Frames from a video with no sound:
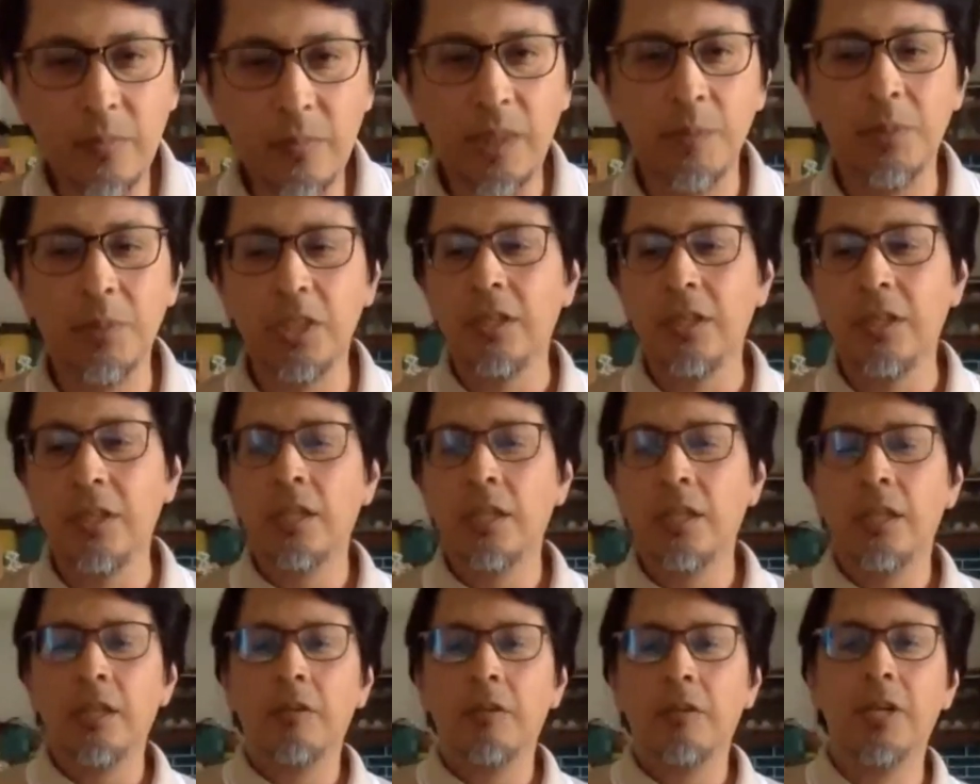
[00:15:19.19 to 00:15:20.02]
But,
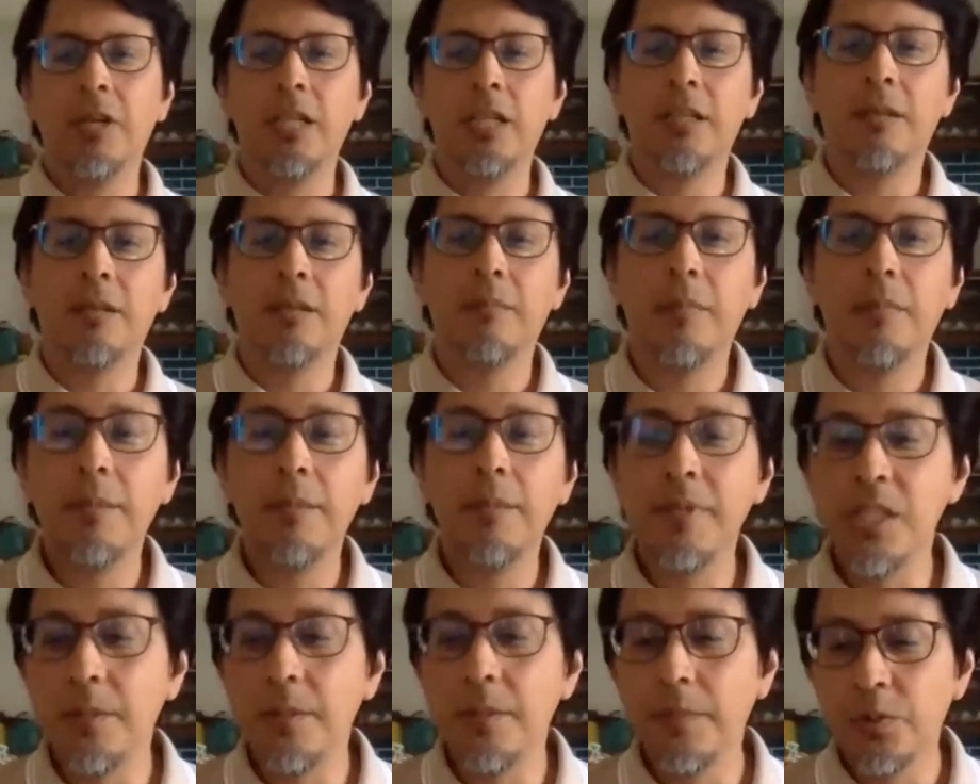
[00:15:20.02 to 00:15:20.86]
well,
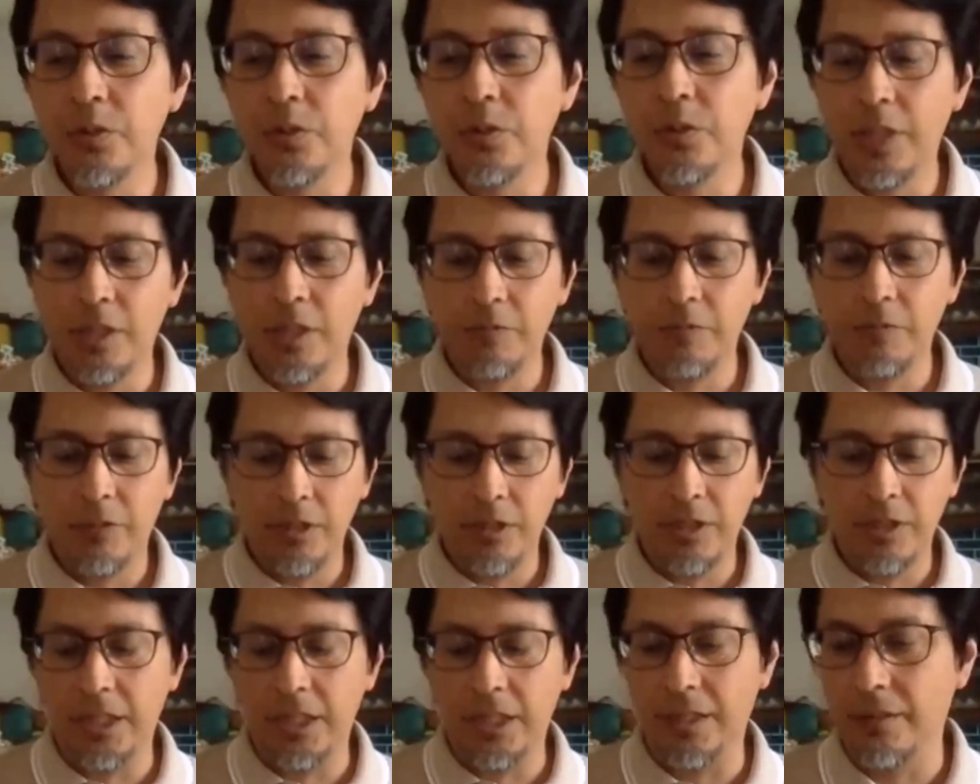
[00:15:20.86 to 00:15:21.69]
maybe some of you are
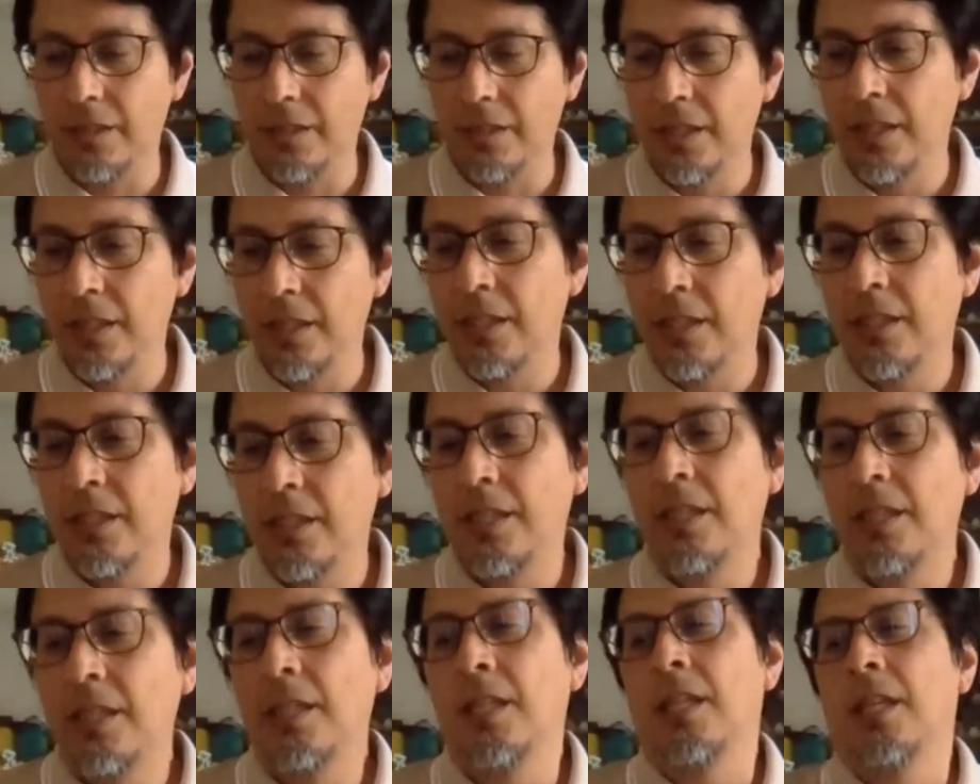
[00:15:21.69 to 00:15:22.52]
wondering,
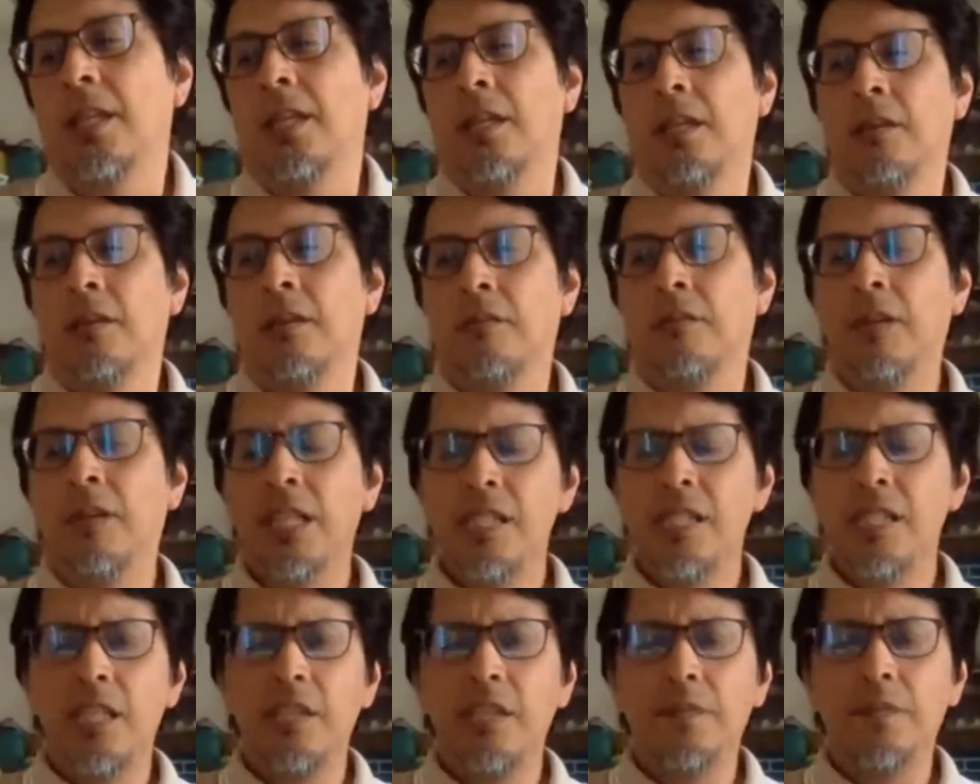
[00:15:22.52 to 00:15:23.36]
what
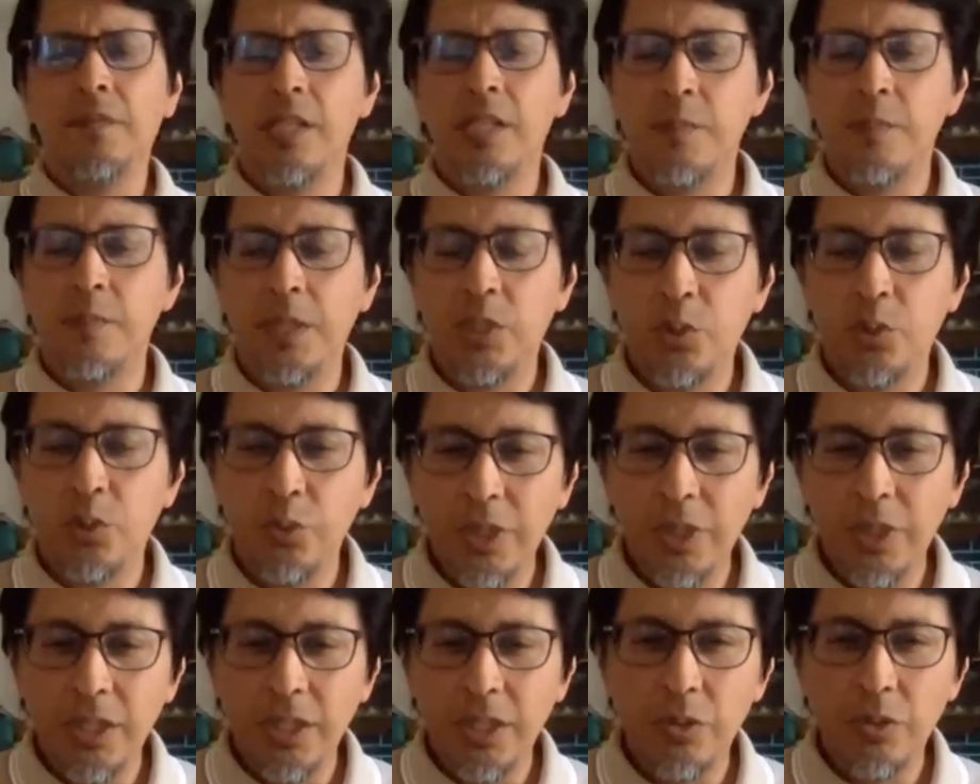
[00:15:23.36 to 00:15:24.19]
is the difference
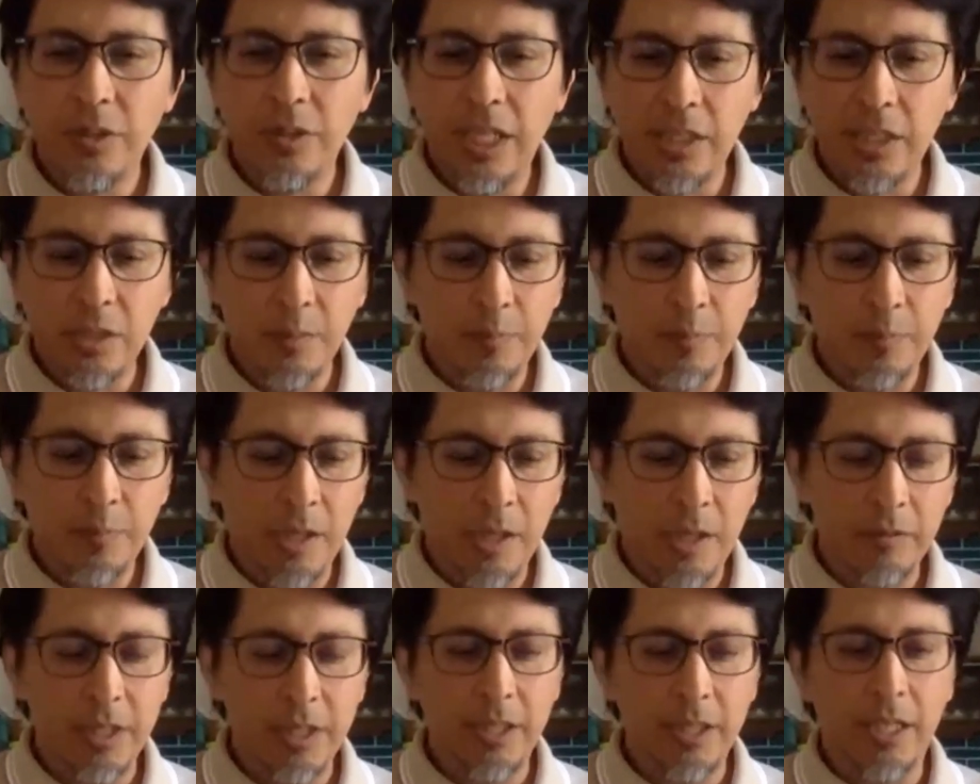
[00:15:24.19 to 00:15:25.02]
between your natto
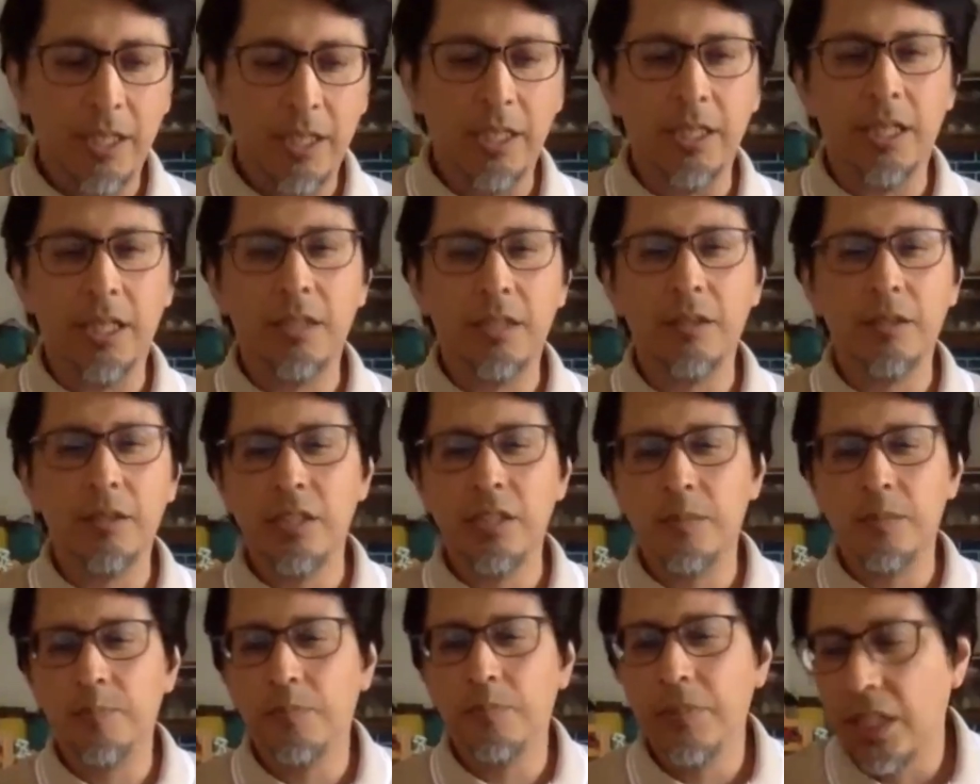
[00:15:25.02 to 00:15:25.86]
powder and
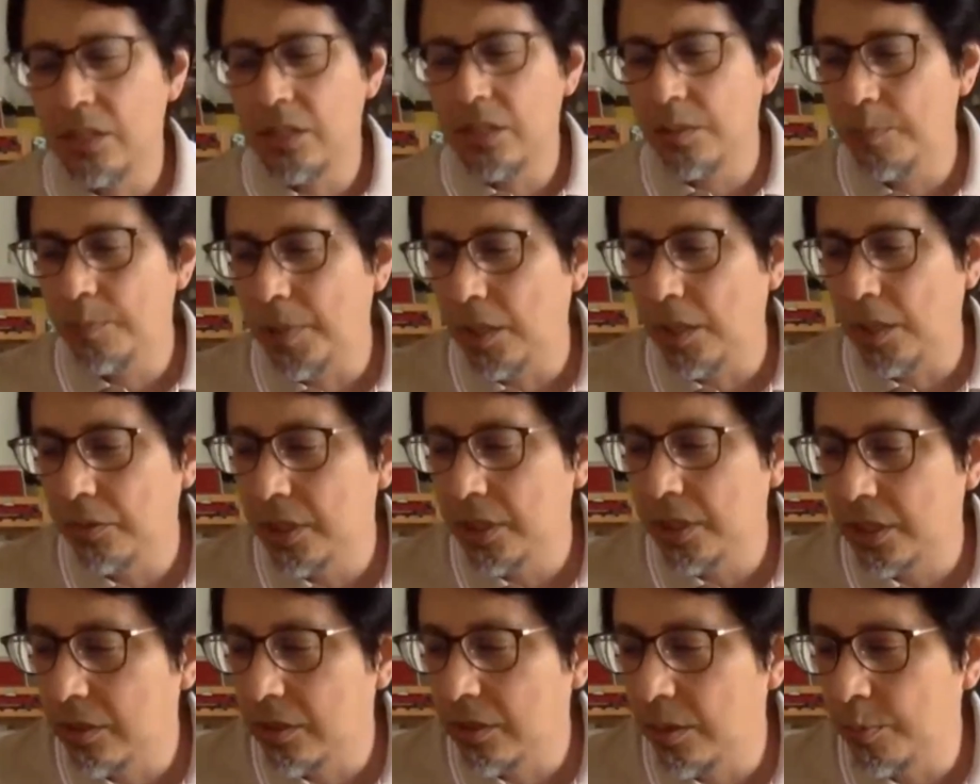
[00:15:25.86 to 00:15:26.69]
another natto
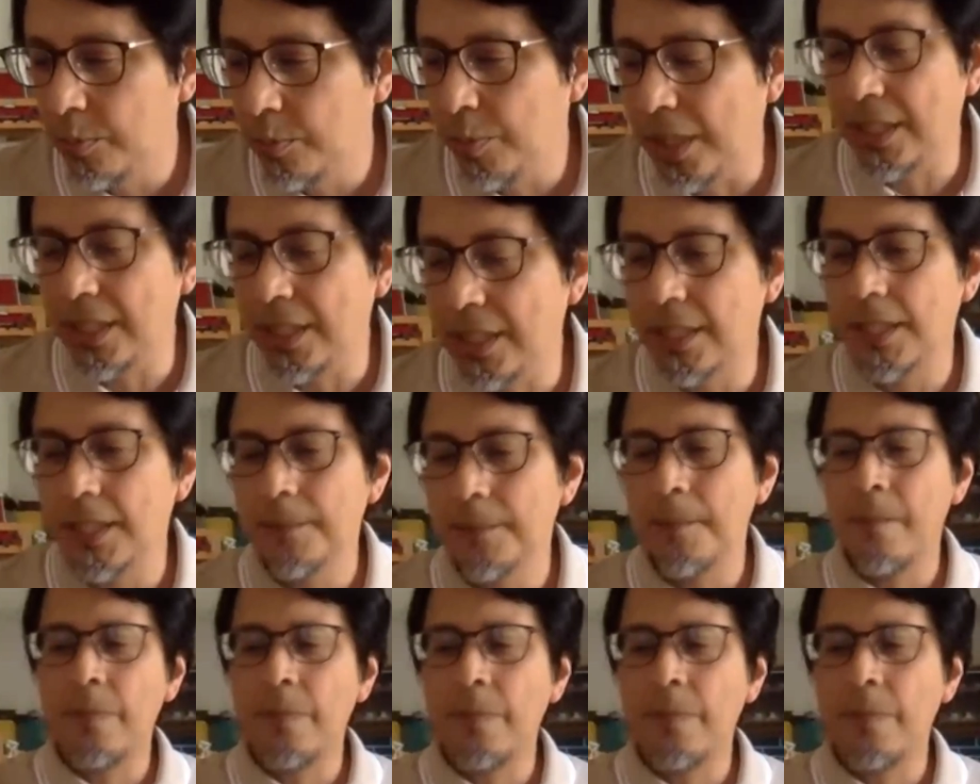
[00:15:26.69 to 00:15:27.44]
powder companies?